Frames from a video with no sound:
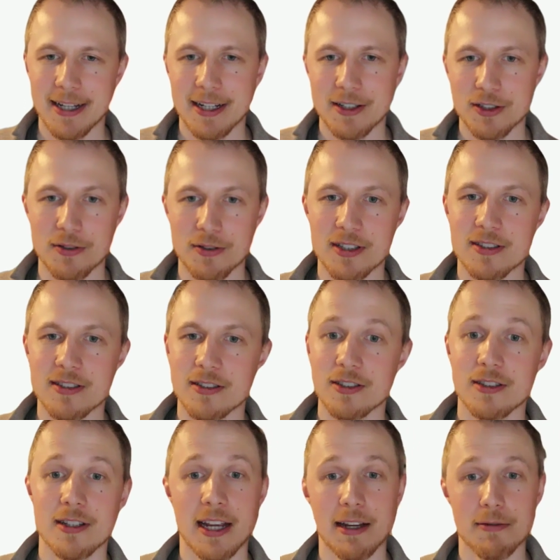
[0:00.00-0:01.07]
So this is
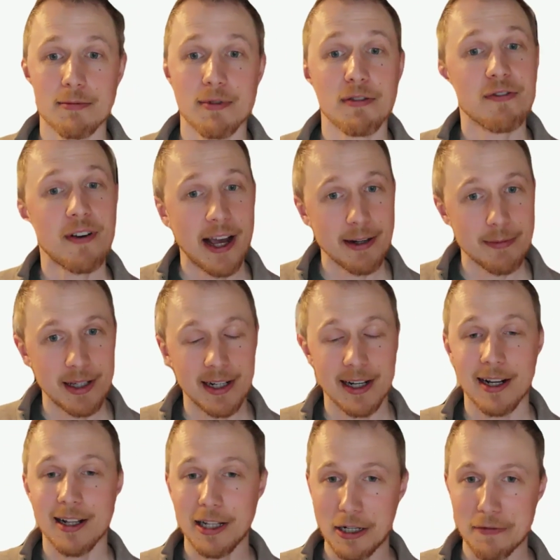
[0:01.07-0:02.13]
just a refinement
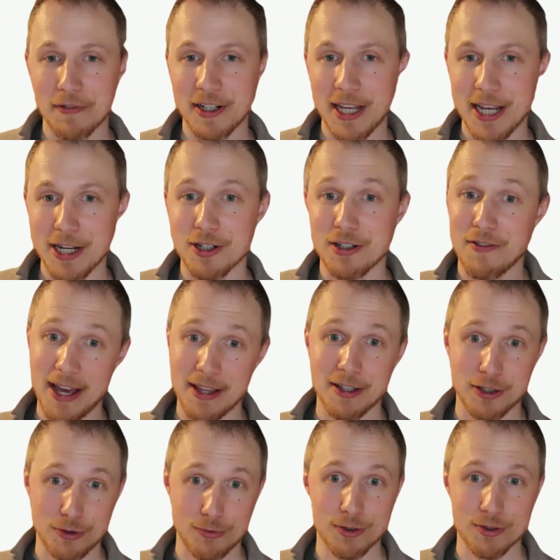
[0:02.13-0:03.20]
and clarification of
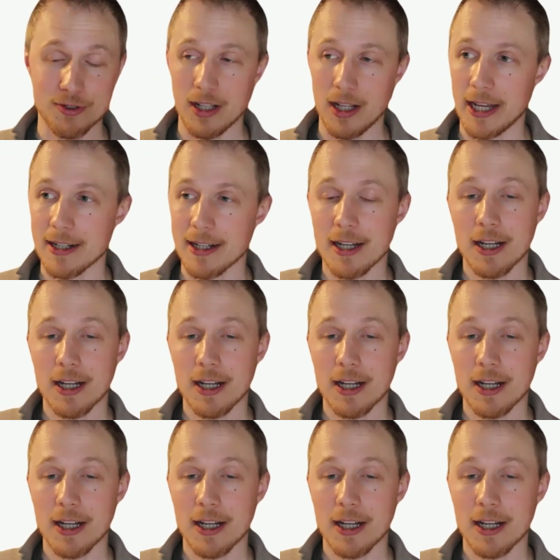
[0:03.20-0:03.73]
ethics rules. Like,